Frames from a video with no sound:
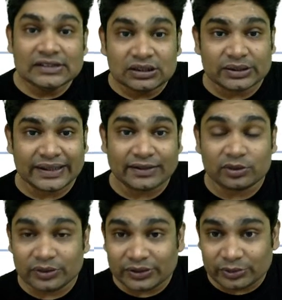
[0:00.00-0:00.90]
Okay,
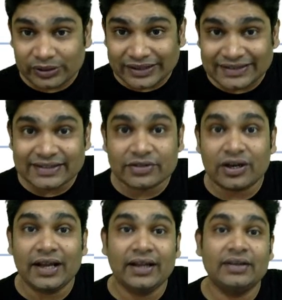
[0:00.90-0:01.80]
so let's
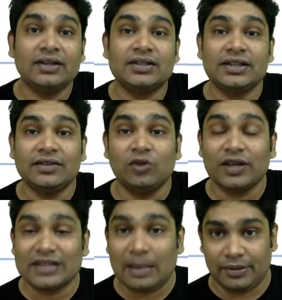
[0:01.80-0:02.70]
try and see what
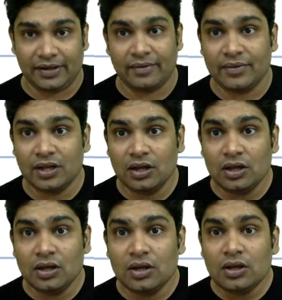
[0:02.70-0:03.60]
is happening.
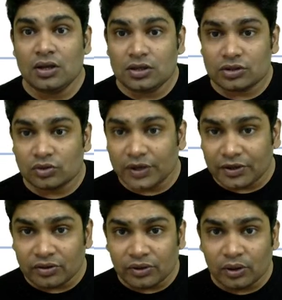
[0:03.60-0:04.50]
So what
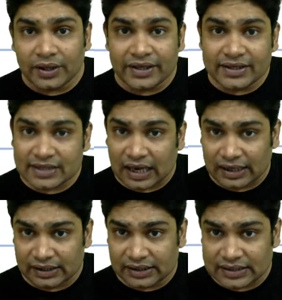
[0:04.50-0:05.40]
you know is
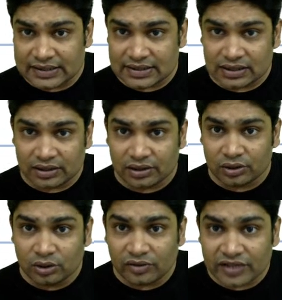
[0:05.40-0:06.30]
that this is a circular
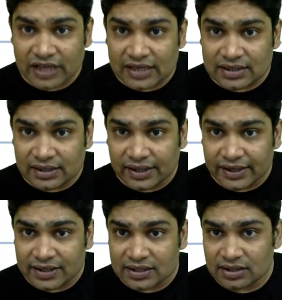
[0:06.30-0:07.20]
loop which has a
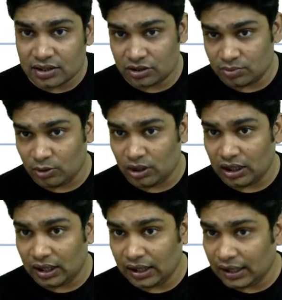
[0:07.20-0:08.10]
radius small
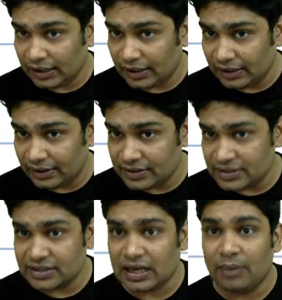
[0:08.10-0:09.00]
r and a
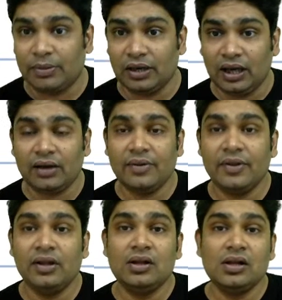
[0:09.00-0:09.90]
resistance capital R,
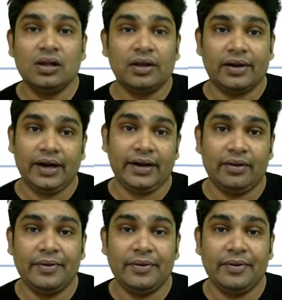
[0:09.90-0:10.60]
right?